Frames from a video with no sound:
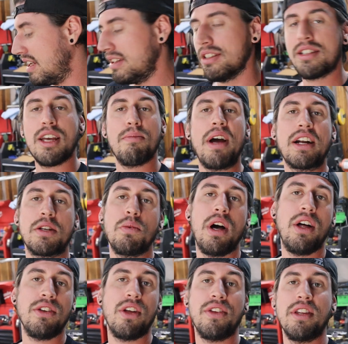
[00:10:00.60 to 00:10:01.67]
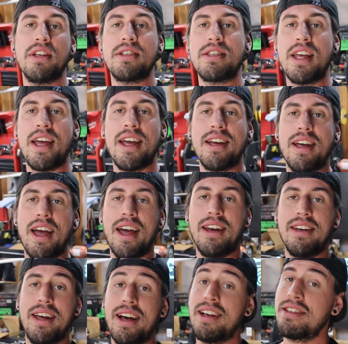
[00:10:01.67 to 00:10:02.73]
let's get back to welding on this thing
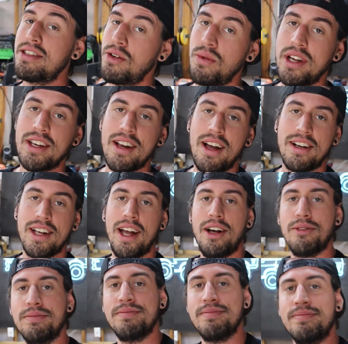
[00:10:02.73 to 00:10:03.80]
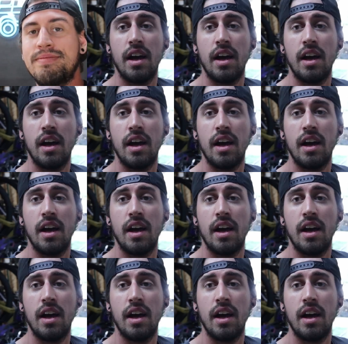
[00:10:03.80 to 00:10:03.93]
and see what we can knock out.